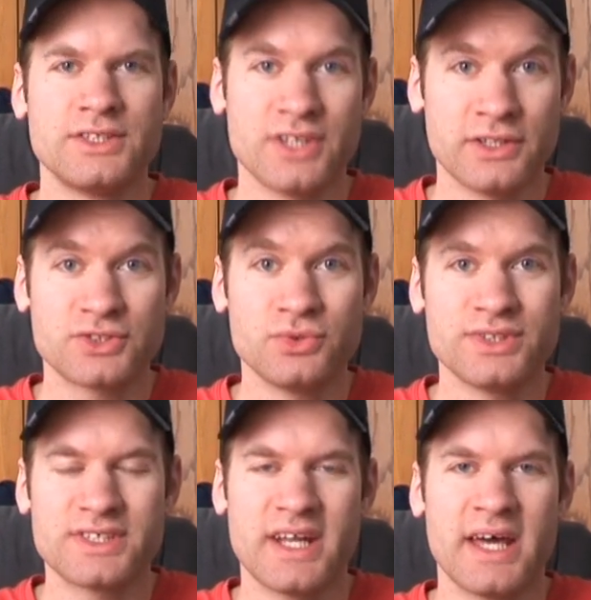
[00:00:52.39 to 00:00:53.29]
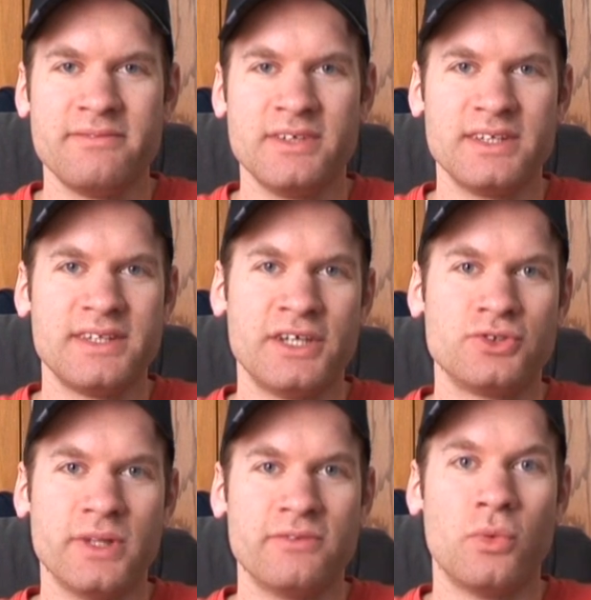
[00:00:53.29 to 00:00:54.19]
So now schools cannot even get the
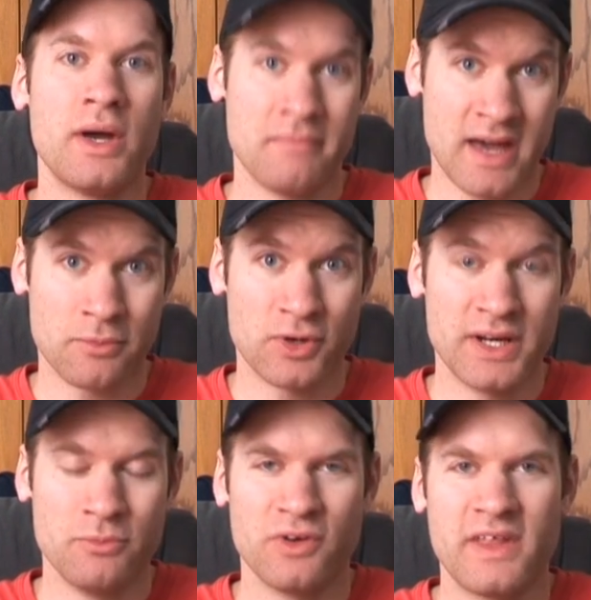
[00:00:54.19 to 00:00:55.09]
entry-level white MacBook anymore.